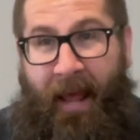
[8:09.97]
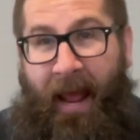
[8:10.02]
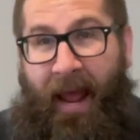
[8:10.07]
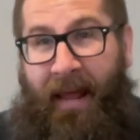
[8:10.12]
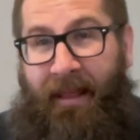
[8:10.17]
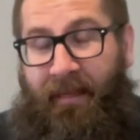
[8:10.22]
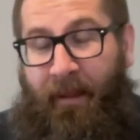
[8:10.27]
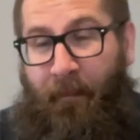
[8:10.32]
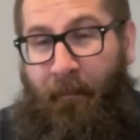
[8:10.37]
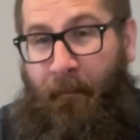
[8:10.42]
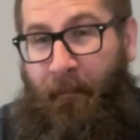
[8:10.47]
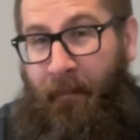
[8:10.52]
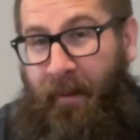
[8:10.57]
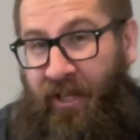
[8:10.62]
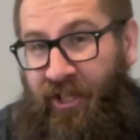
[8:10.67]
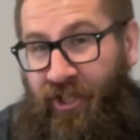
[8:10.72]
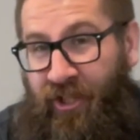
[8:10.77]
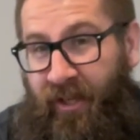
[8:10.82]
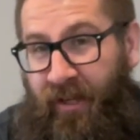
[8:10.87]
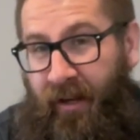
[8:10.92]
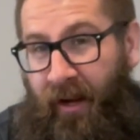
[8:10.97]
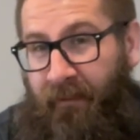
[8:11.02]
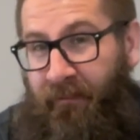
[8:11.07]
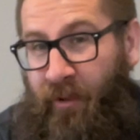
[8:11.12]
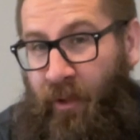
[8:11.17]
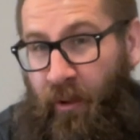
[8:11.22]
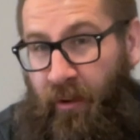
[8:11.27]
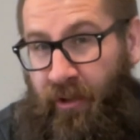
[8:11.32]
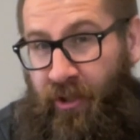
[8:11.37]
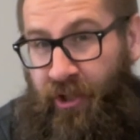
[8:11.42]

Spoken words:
and the mission of your